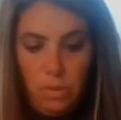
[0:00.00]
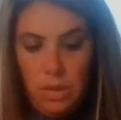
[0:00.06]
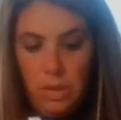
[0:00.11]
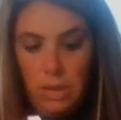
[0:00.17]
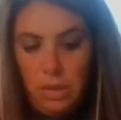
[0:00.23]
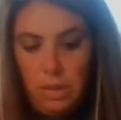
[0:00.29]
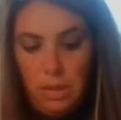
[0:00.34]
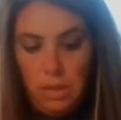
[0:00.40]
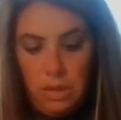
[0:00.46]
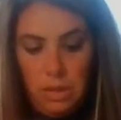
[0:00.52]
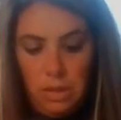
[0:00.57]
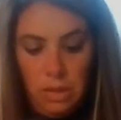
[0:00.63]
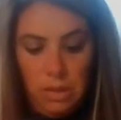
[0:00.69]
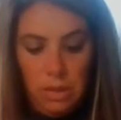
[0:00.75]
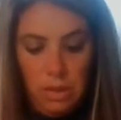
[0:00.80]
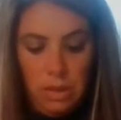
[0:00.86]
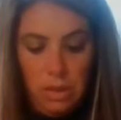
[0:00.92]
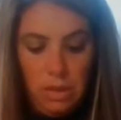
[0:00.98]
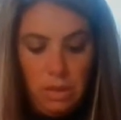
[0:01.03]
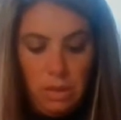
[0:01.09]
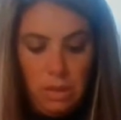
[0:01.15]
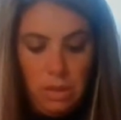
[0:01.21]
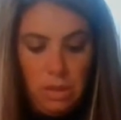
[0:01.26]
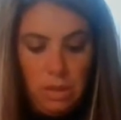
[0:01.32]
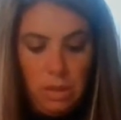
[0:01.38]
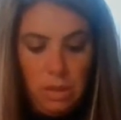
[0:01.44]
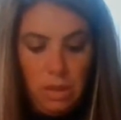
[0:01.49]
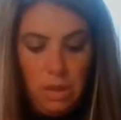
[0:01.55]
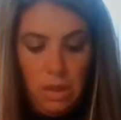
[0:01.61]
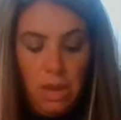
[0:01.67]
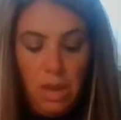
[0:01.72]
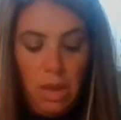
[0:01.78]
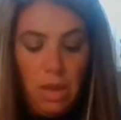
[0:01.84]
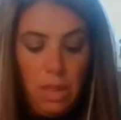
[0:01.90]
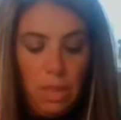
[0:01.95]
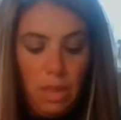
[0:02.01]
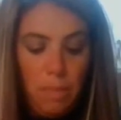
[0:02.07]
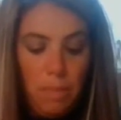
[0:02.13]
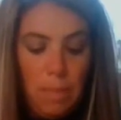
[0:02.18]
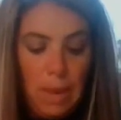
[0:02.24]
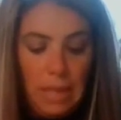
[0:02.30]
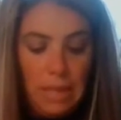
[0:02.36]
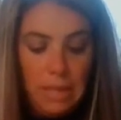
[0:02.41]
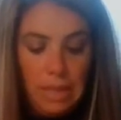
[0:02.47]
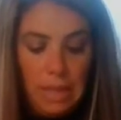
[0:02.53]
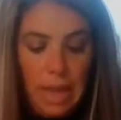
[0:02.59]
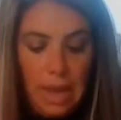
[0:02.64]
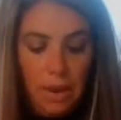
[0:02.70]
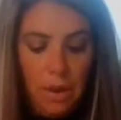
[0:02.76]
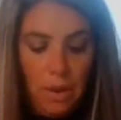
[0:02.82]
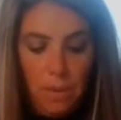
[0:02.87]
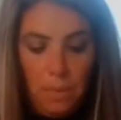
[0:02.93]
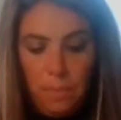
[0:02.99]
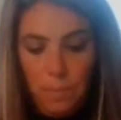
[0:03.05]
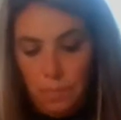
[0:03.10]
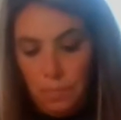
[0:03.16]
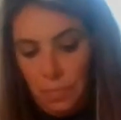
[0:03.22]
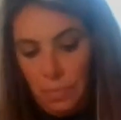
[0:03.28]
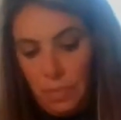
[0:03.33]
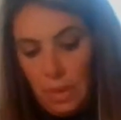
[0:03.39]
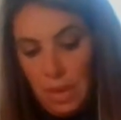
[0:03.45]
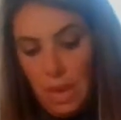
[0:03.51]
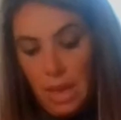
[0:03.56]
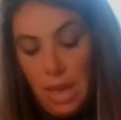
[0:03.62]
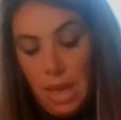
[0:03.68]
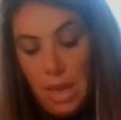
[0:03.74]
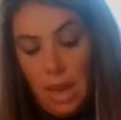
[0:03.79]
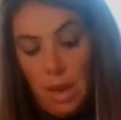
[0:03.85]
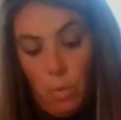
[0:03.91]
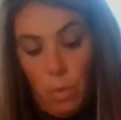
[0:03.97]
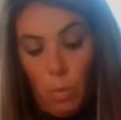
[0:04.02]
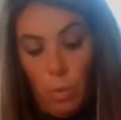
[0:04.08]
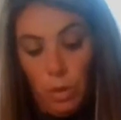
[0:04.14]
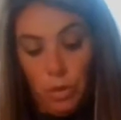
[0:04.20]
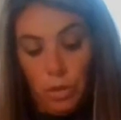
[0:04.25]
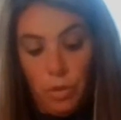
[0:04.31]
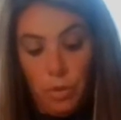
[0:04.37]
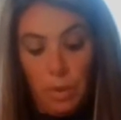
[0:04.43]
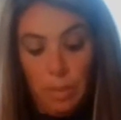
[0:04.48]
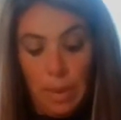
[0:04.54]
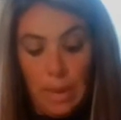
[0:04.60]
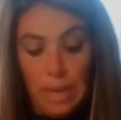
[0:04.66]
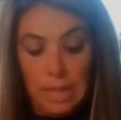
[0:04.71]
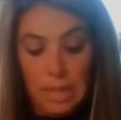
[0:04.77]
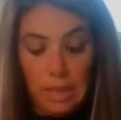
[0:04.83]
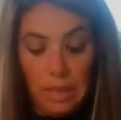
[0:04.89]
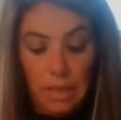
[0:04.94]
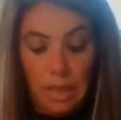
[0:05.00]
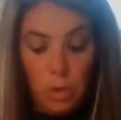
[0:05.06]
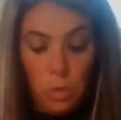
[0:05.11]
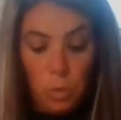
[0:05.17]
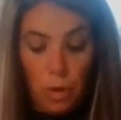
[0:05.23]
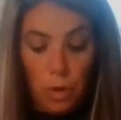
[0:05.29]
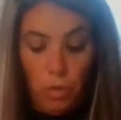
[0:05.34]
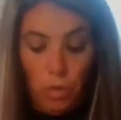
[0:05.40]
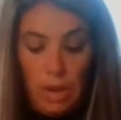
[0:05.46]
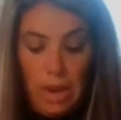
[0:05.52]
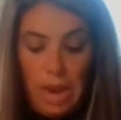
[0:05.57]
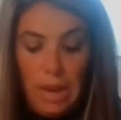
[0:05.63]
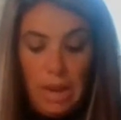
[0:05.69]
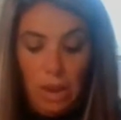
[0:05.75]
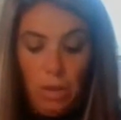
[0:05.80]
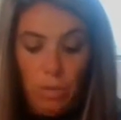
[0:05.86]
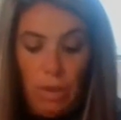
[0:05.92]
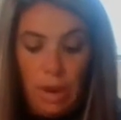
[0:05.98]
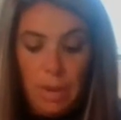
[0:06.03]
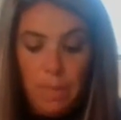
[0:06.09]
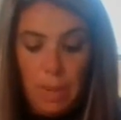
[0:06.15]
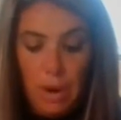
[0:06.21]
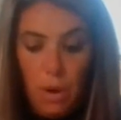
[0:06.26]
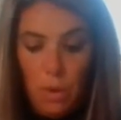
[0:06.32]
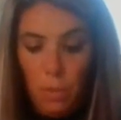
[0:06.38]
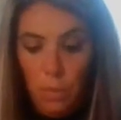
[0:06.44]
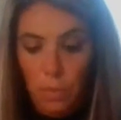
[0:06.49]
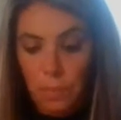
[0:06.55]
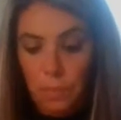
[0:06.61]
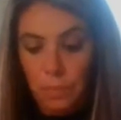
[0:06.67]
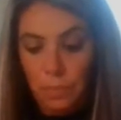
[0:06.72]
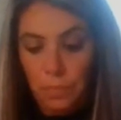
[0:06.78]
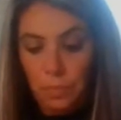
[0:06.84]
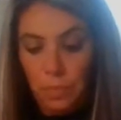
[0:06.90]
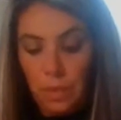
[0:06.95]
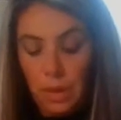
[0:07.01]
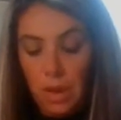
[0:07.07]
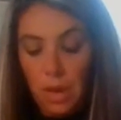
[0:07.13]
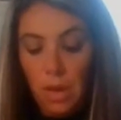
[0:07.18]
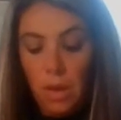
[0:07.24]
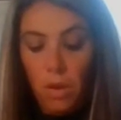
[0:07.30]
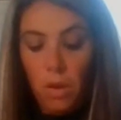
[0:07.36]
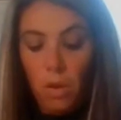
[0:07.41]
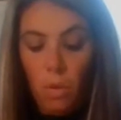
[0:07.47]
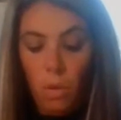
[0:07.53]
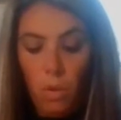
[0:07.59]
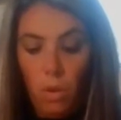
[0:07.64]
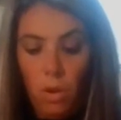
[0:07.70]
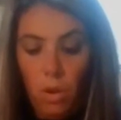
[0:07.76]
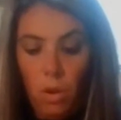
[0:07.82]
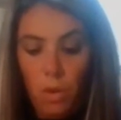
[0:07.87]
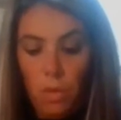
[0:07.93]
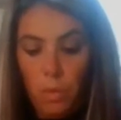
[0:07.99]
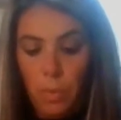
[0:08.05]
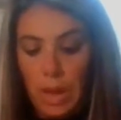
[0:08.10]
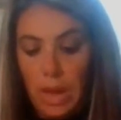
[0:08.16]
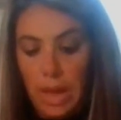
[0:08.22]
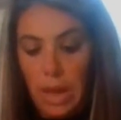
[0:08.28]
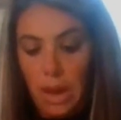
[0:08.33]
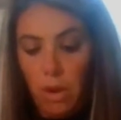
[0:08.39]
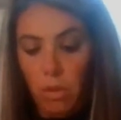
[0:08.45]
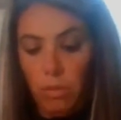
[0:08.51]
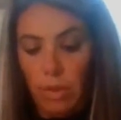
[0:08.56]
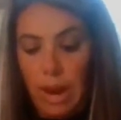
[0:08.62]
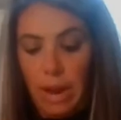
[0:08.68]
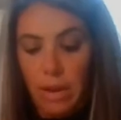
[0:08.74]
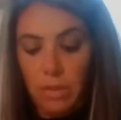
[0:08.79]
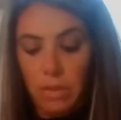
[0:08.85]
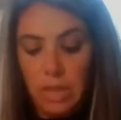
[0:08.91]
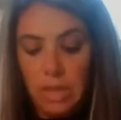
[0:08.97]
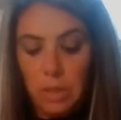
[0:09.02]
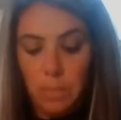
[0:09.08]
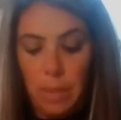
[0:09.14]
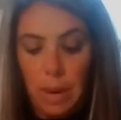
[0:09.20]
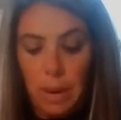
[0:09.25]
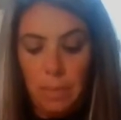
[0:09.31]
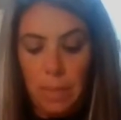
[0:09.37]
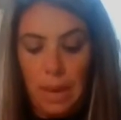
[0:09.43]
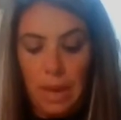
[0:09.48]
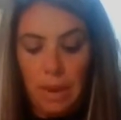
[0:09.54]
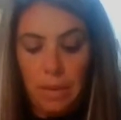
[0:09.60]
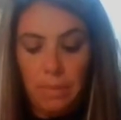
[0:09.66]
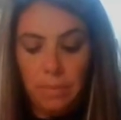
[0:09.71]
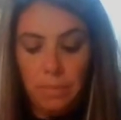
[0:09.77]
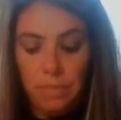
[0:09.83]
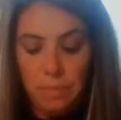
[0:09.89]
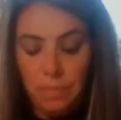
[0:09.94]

This is base layer. And what we're doing basically is we're creating a rainbow all the way around this bundt pan.